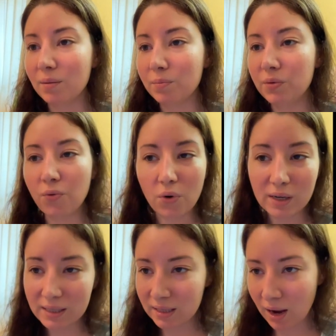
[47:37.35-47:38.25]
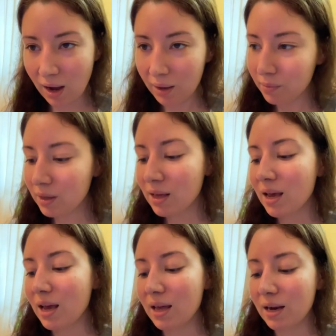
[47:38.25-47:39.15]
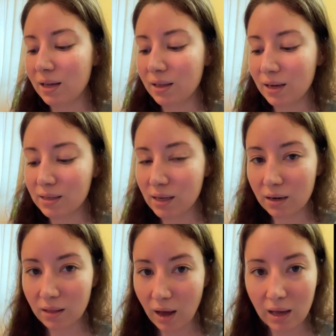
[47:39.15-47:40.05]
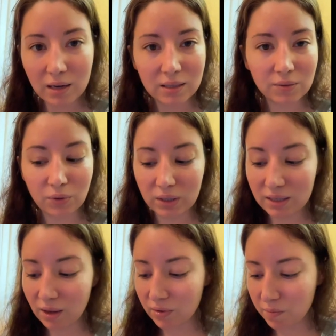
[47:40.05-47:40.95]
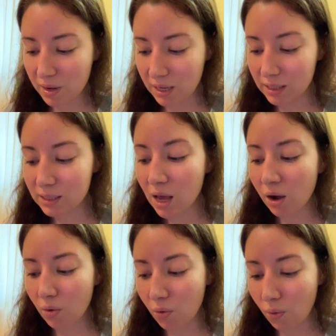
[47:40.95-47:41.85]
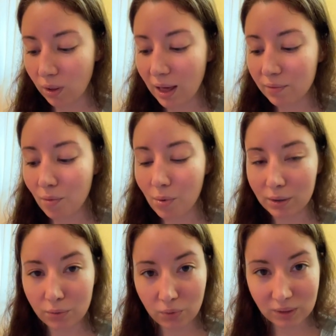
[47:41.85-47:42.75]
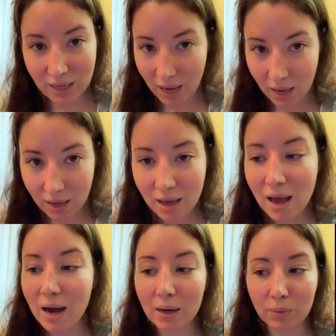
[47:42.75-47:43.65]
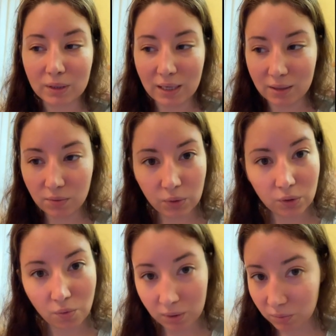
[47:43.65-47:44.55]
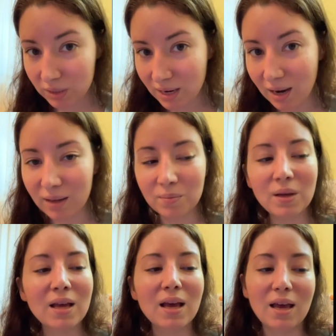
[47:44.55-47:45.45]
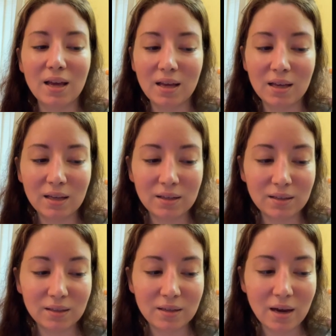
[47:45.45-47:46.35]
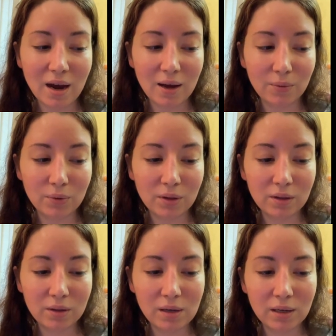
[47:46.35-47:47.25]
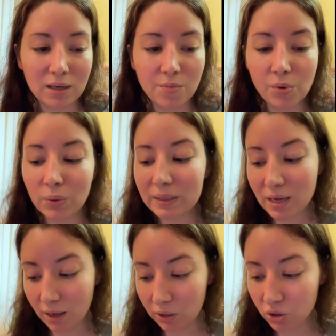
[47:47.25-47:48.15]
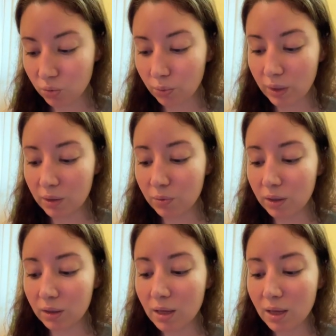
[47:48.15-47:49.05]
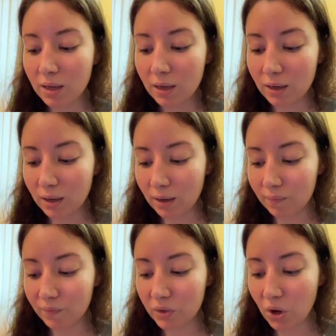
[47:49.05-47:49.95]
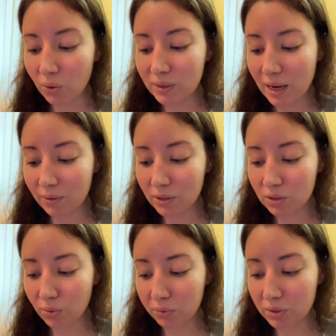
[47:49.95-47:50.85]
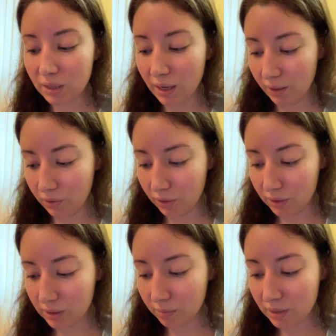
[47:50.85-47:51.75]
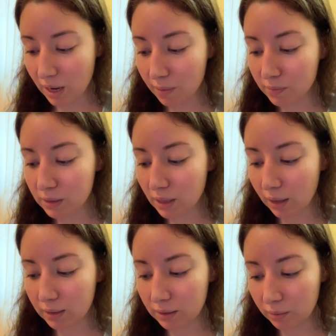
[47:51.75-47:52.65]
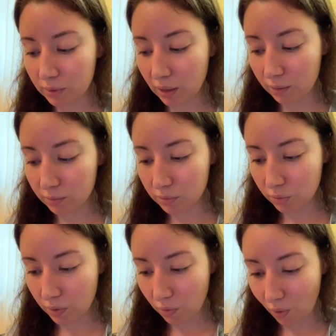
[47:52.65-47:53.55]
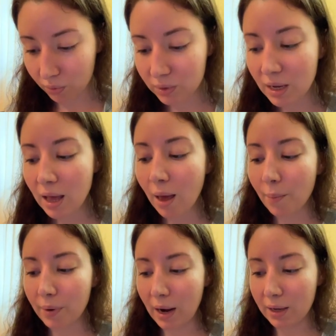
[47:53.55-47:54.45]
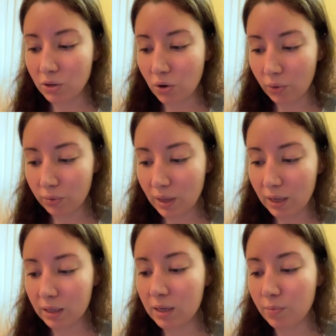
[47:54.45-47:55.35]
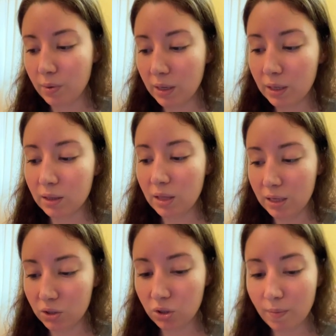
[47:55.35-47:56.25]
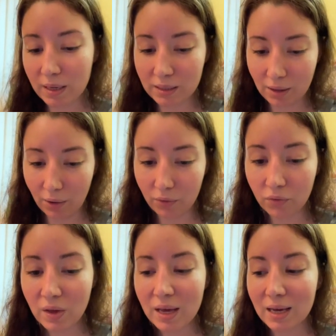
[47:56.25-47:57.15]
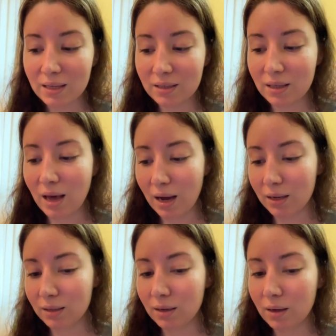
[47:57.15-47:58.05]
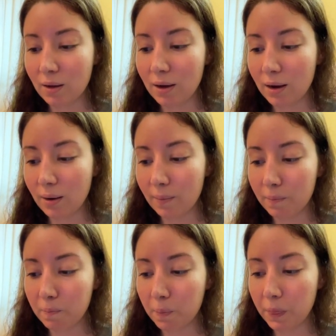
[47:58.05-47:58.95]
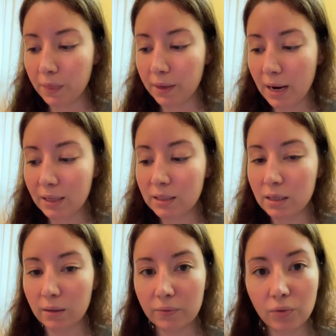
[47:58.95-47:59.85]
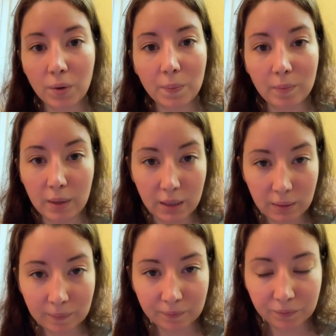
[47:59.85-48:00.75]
before it's time. And I think I said a lot. It's 47 minutes. Cool. Have a wonderful day. I will dance for you one more time, and I will keep you in touch. We will go down this road together sometimes, and sometimes we won't. But I know that keeping things to myself is not ideal for me,